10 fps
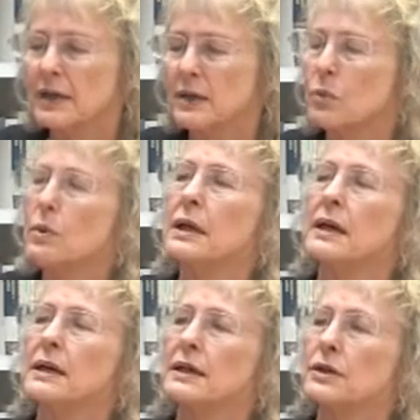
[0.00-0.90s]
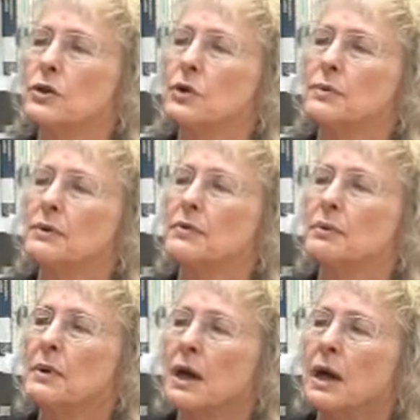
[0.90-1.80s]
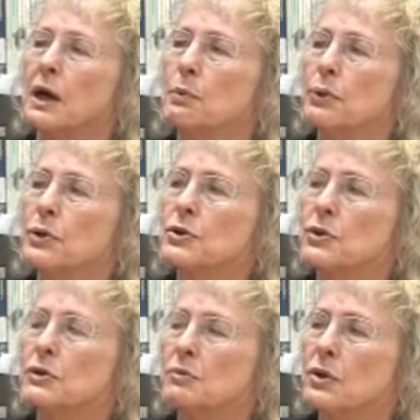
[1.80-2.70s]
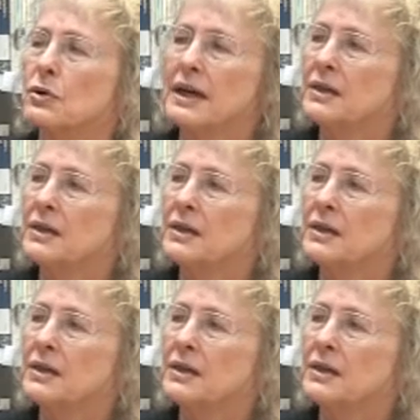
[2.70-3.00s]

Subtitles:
that away in terms of a personal mode.